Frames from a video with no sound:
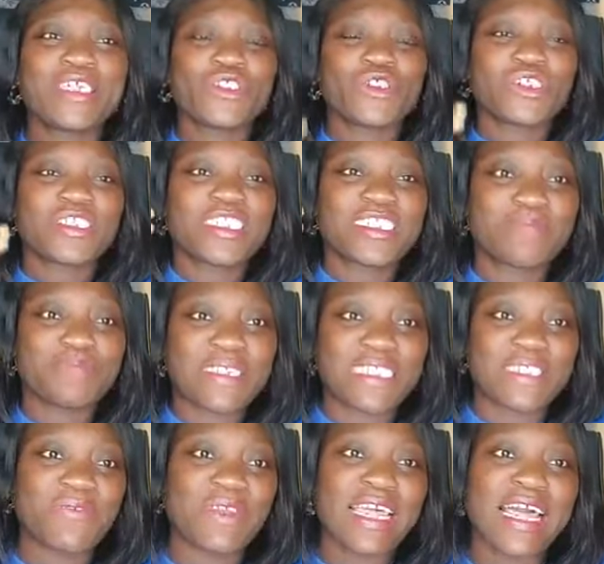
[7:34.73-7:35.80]
So
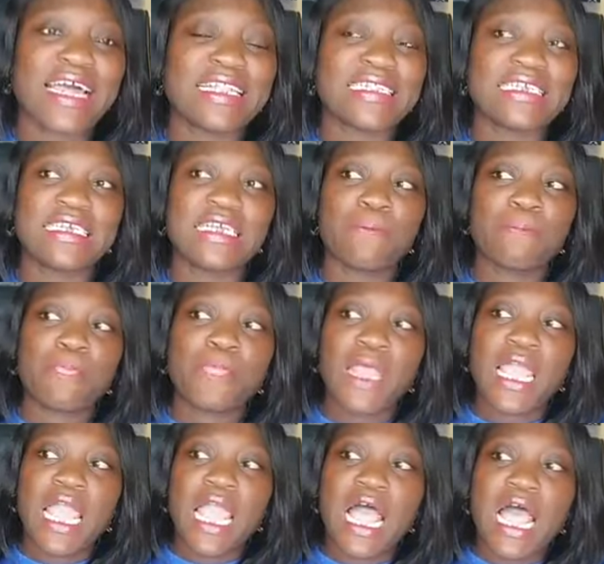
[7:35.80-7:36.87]
specifically,
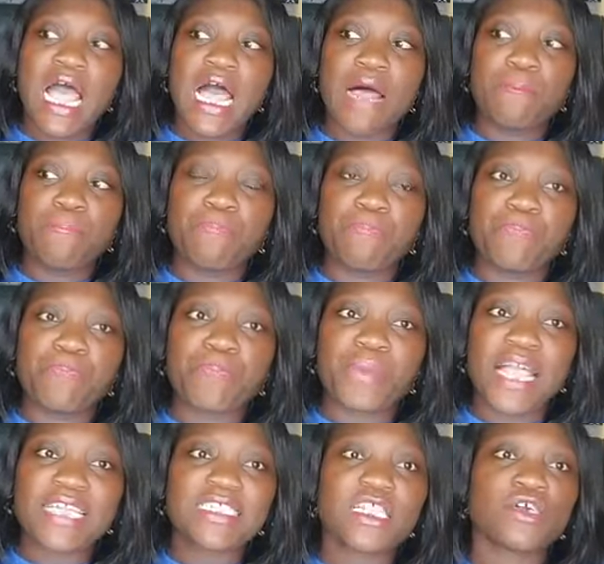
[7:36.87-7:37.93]
I
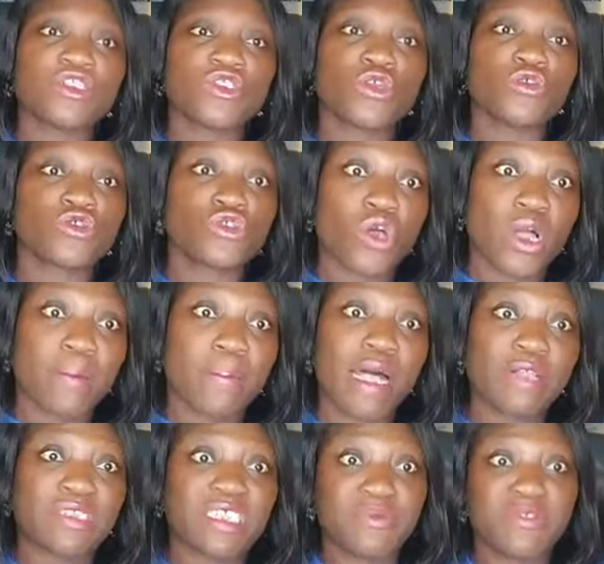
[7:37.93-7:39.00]
said I was going to talk
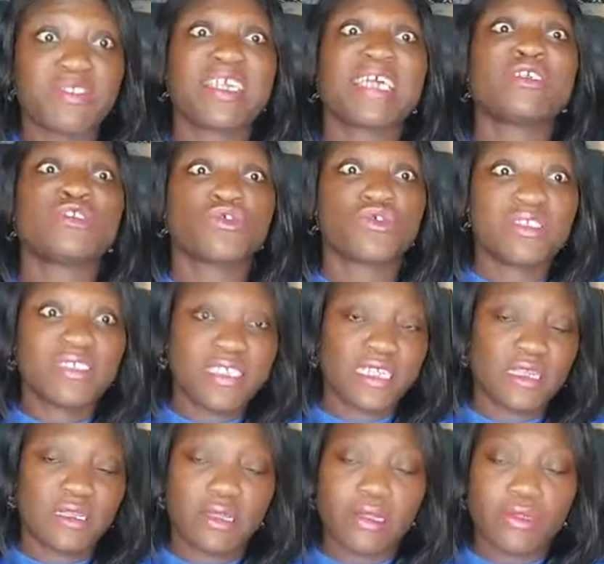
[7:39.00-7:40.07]
about this specifically
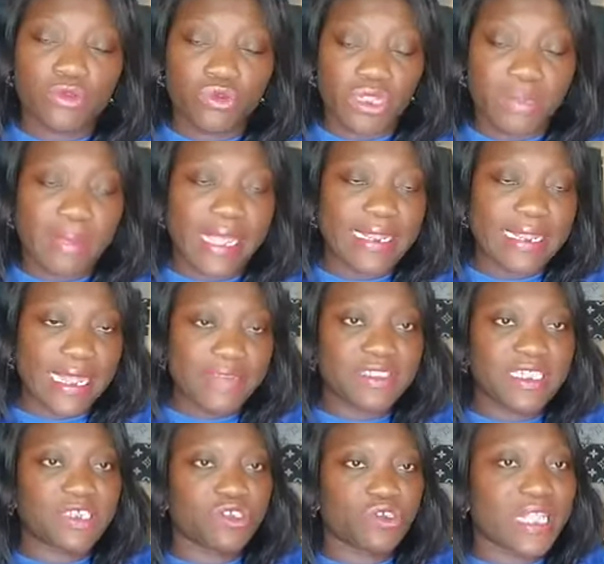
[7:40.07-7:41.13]
today during my live
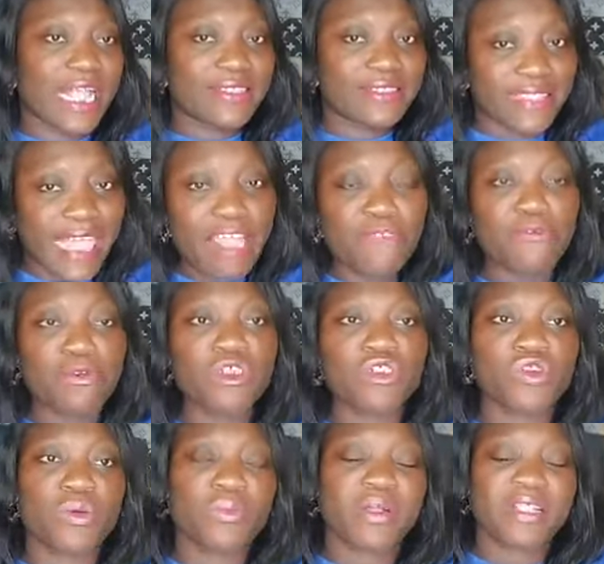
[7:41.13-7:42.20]
section. And thankfully,
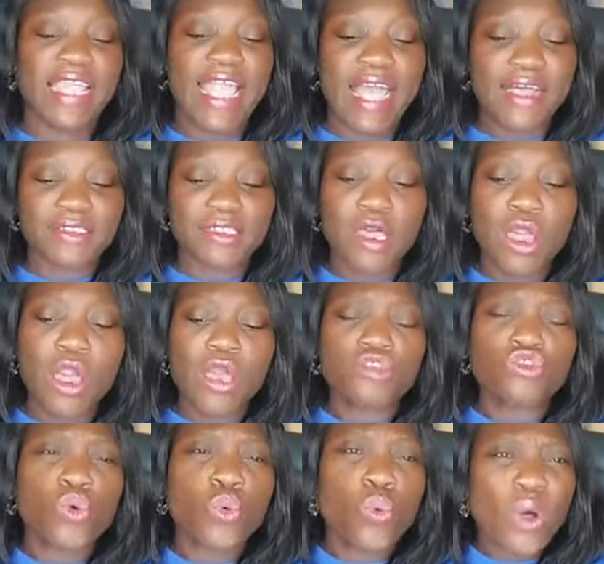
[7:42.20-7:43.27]
somebody asked,
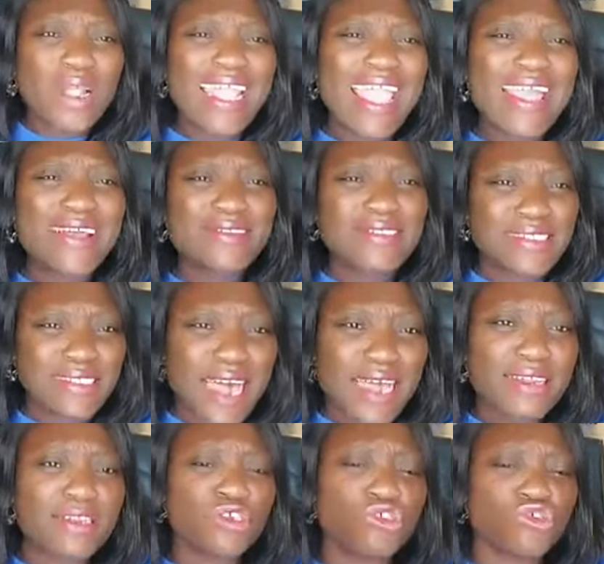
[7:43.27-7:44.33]
so what
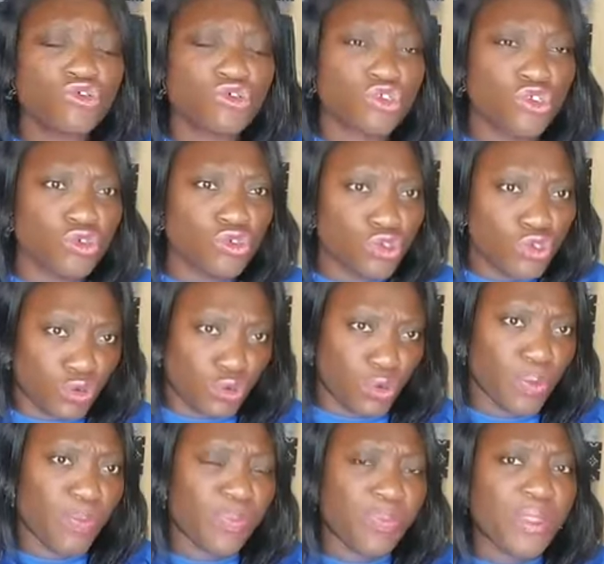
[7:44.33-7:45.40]
exactly should you
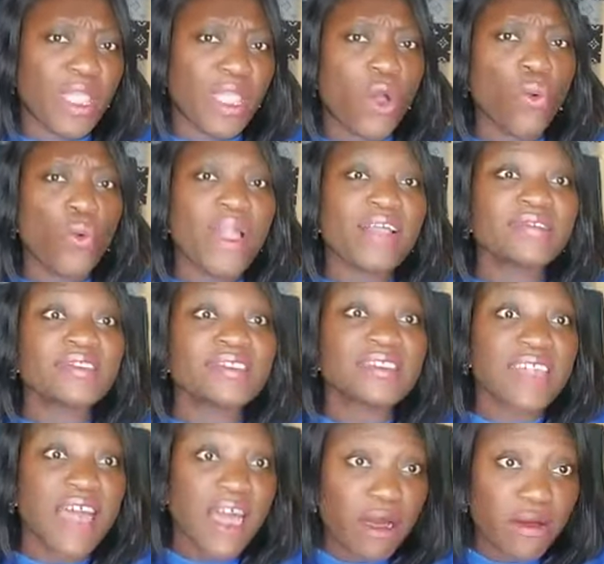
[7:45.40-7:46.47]
do when
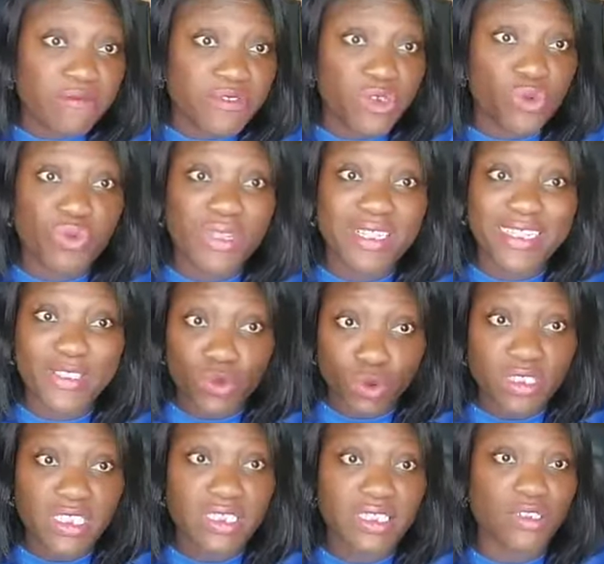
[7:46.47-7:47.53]
served with a
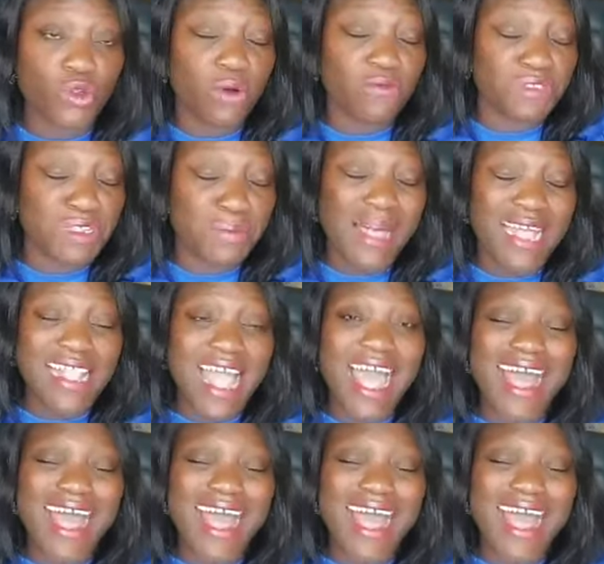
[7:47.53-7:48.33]
notice of demand?